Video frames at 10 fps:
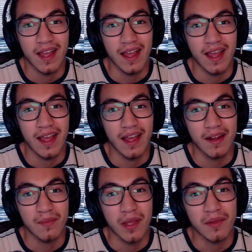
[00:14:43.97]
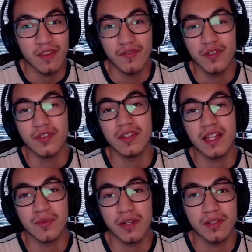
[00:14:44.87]
And maybe in the future,
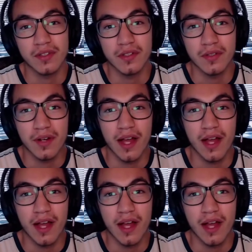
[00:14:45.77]
that's what I'll do.